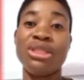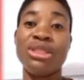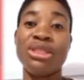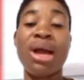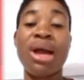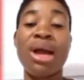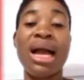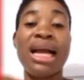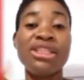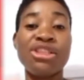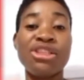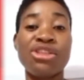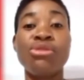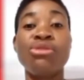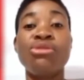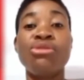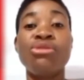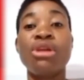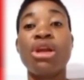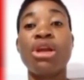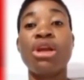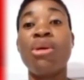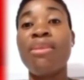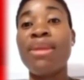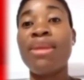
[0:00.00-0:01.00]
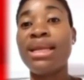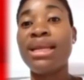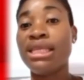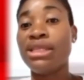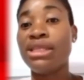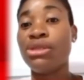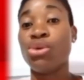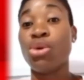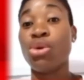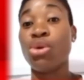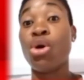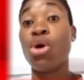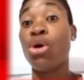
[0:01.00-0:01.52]
So I should recommend it
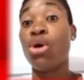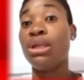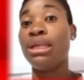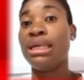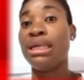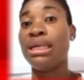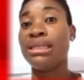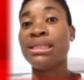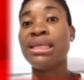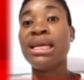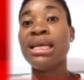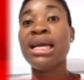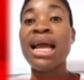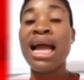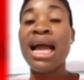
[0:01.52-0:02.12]
to others.